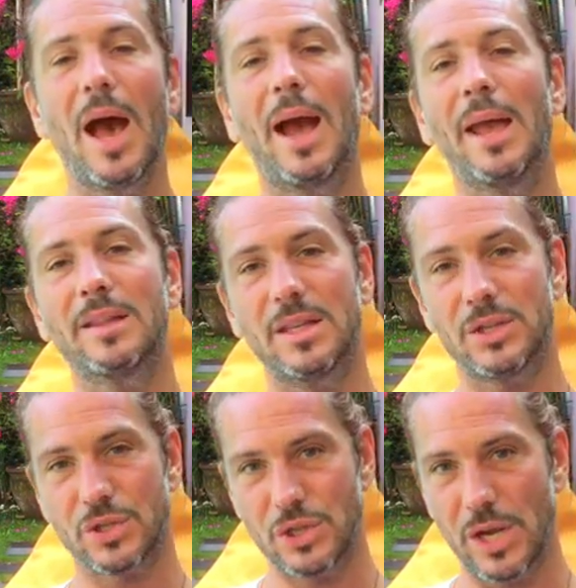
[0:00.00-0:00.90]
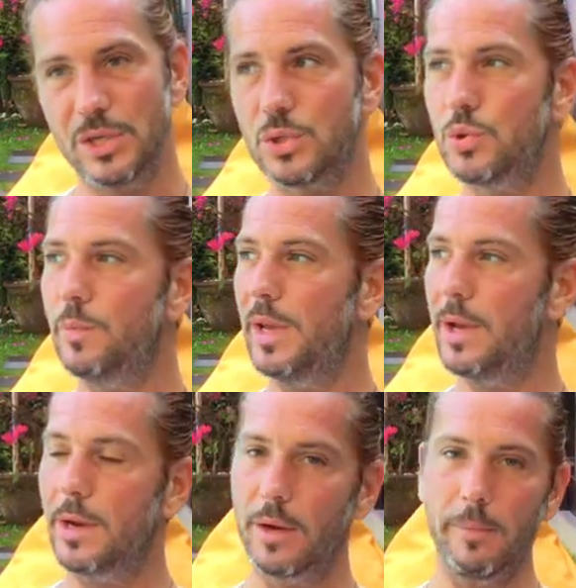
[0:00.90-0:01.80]
I had this chance to be
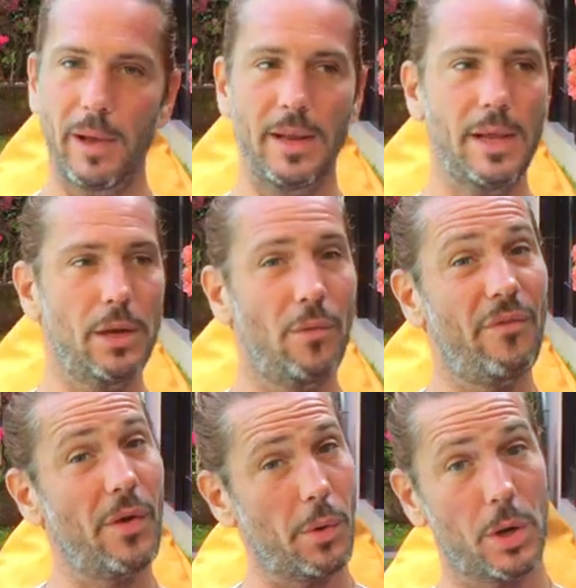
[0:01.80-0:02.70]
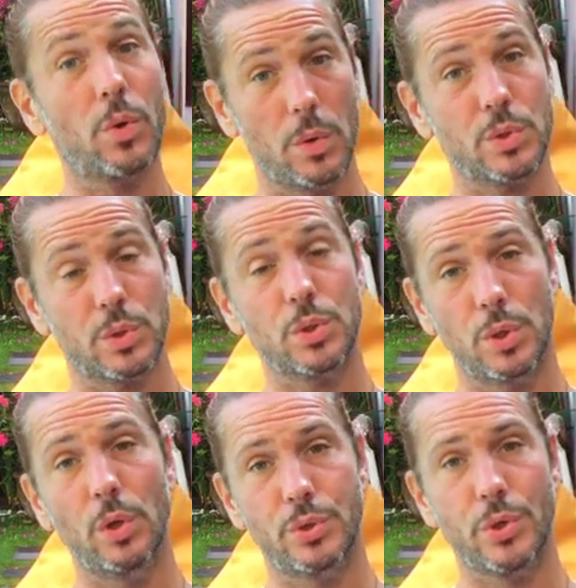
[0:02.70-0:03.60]
here in Bali in a very
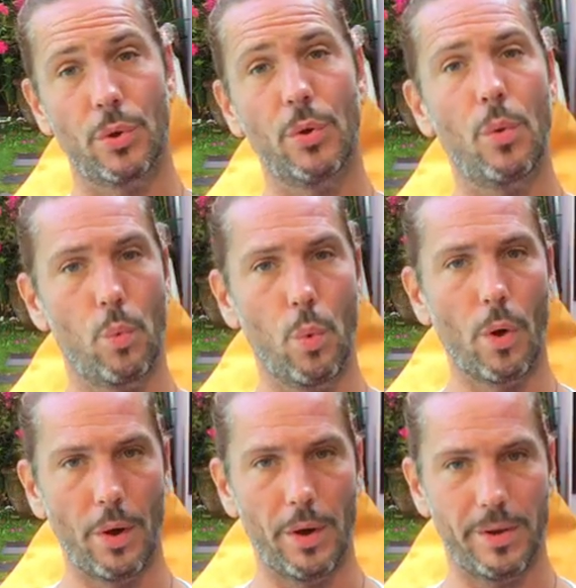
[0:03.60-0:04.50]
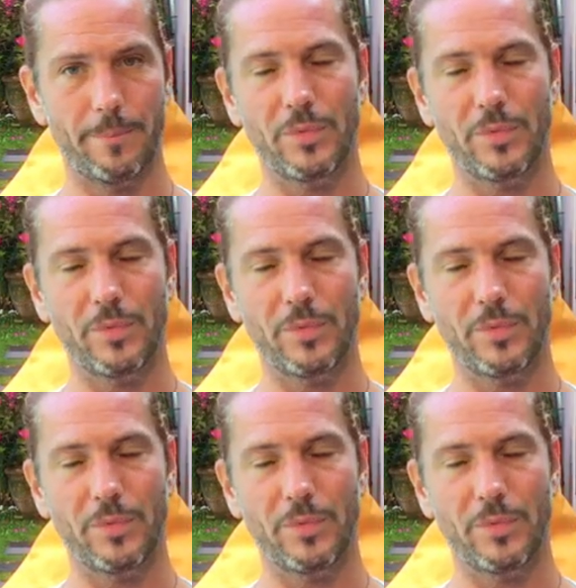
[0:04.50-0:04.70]
cross-culture world.